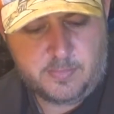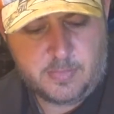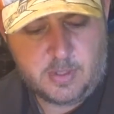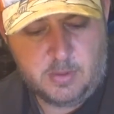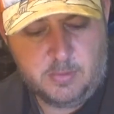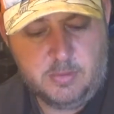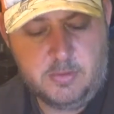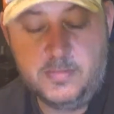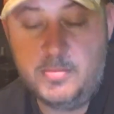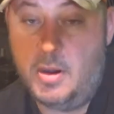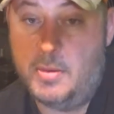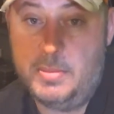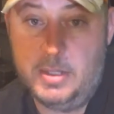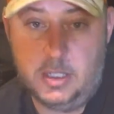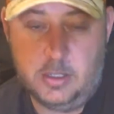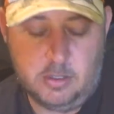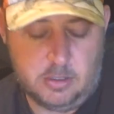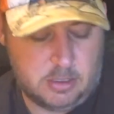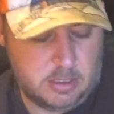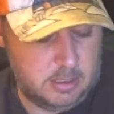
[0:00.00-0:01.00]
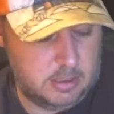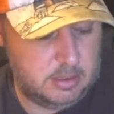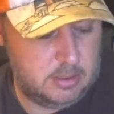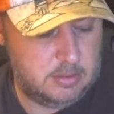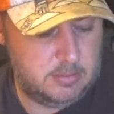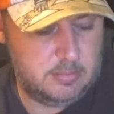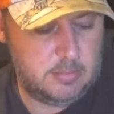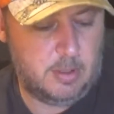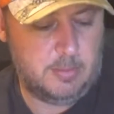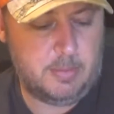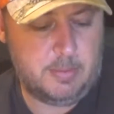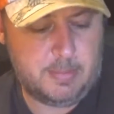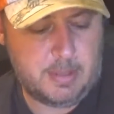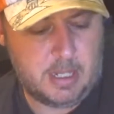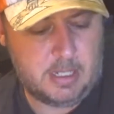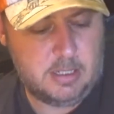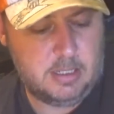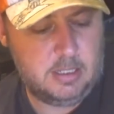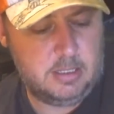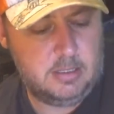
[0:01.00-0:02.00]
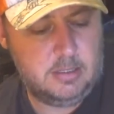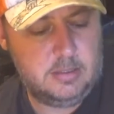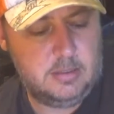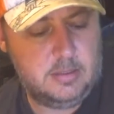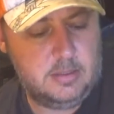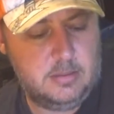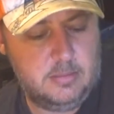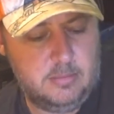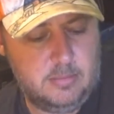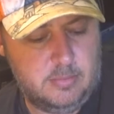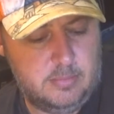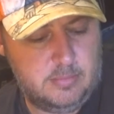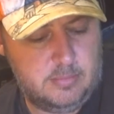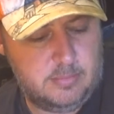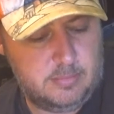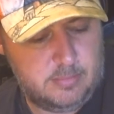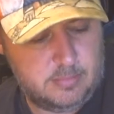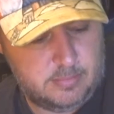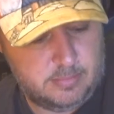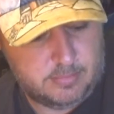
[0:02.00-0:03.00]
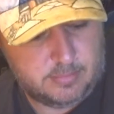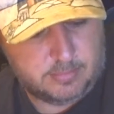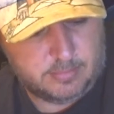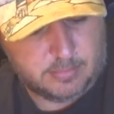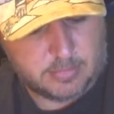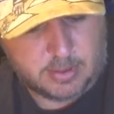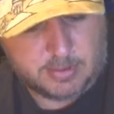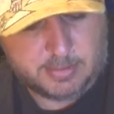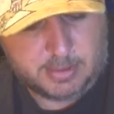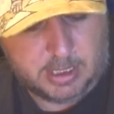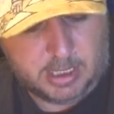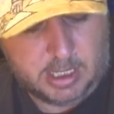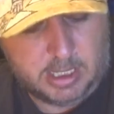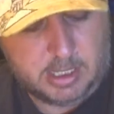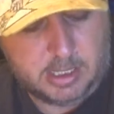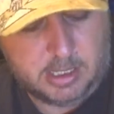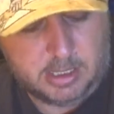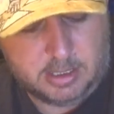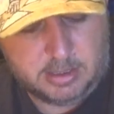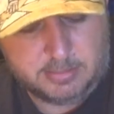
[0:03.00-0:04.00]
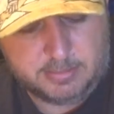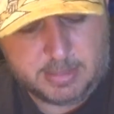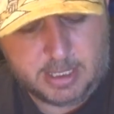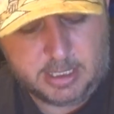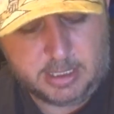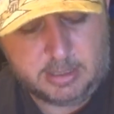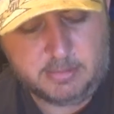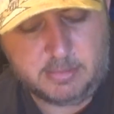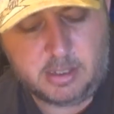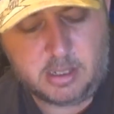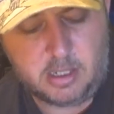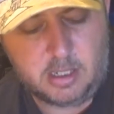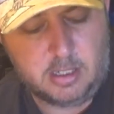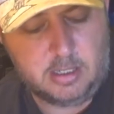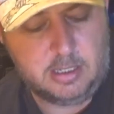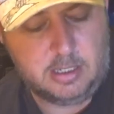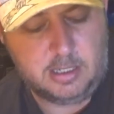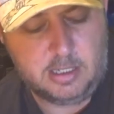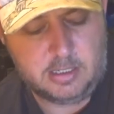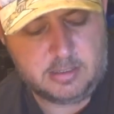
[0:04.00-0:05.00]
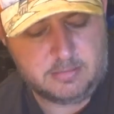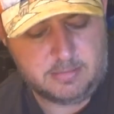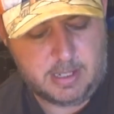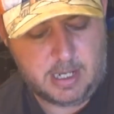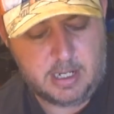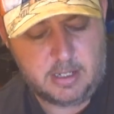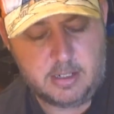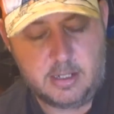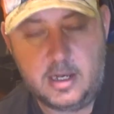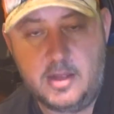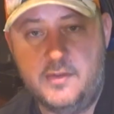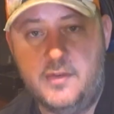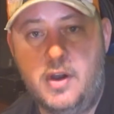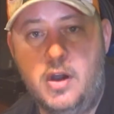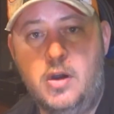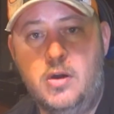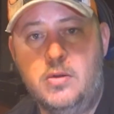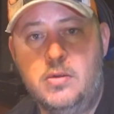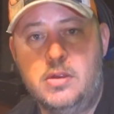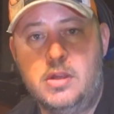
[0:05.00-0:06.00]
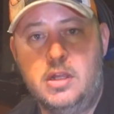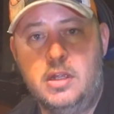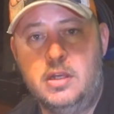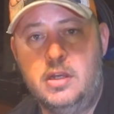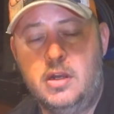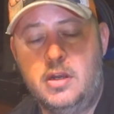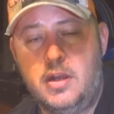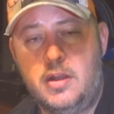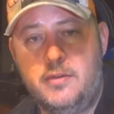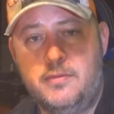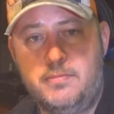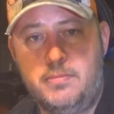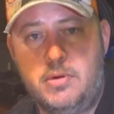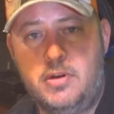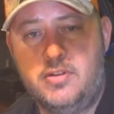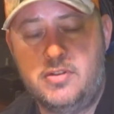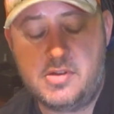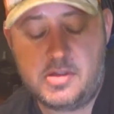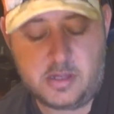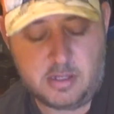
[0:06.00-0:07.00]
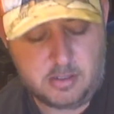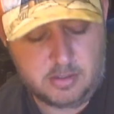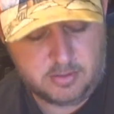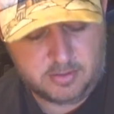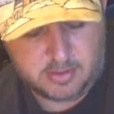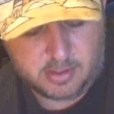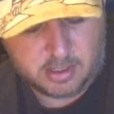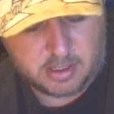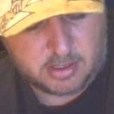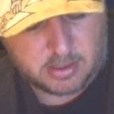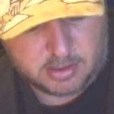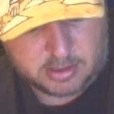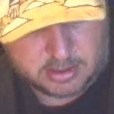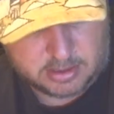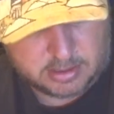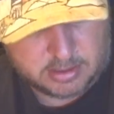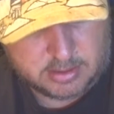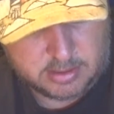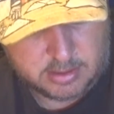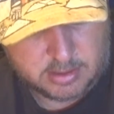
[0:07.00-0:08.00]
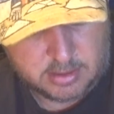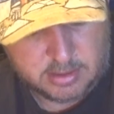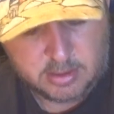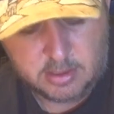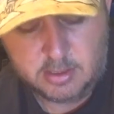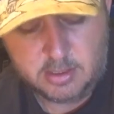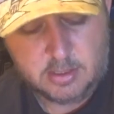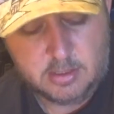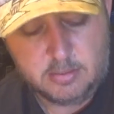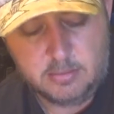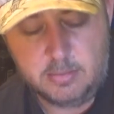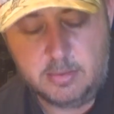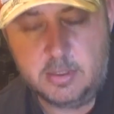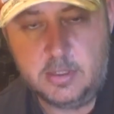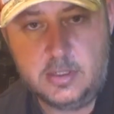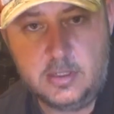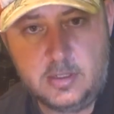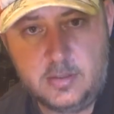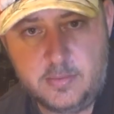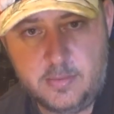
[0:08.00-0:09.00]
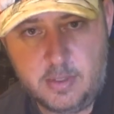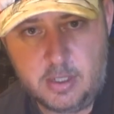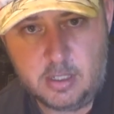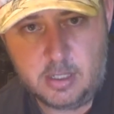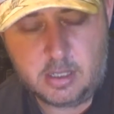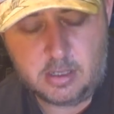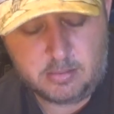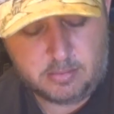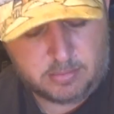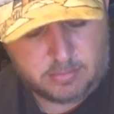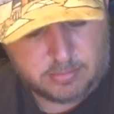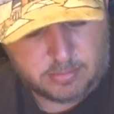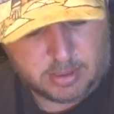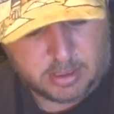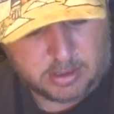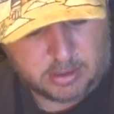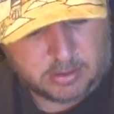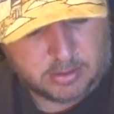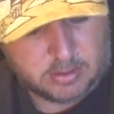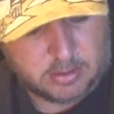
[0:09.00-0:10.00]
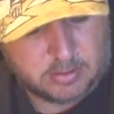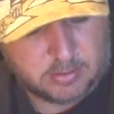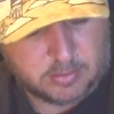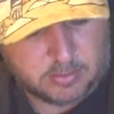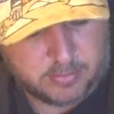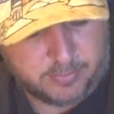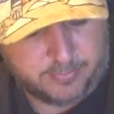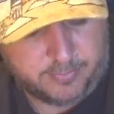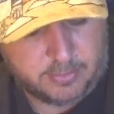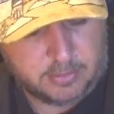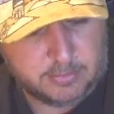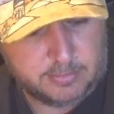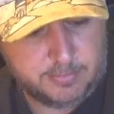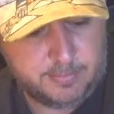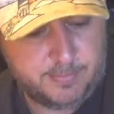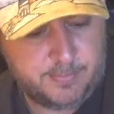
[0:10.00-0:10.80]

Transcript: which might be a good thing, might be a bad thing it might be easier to make them slightly less round and have a hole so you don't have pressure surge inside it when it's running on the oil film